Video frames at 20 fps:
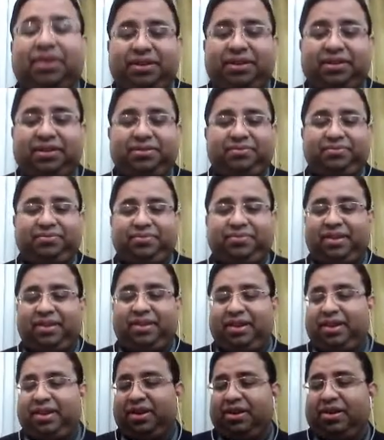here.
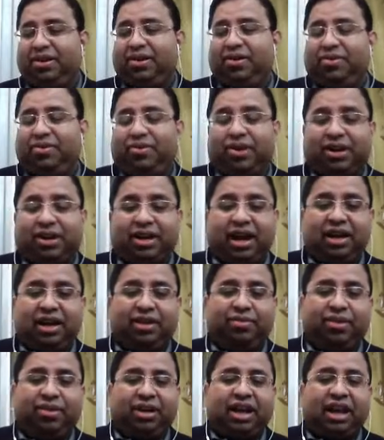What kind
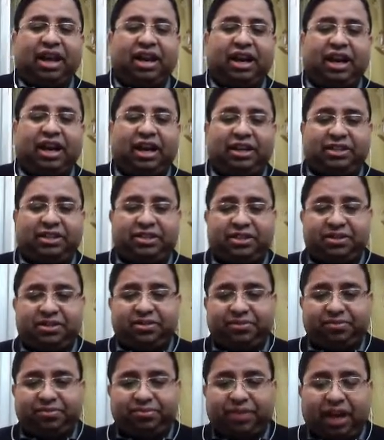of, like
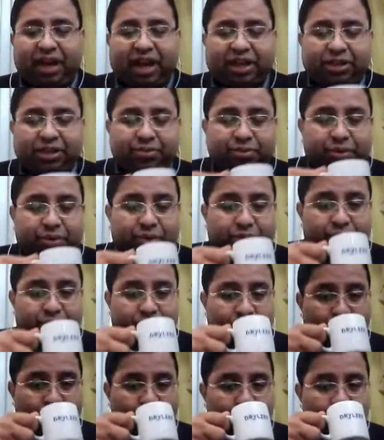analyze,
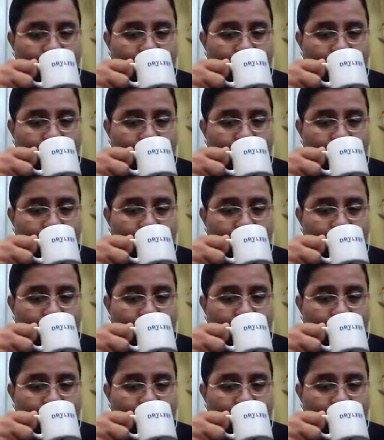explore,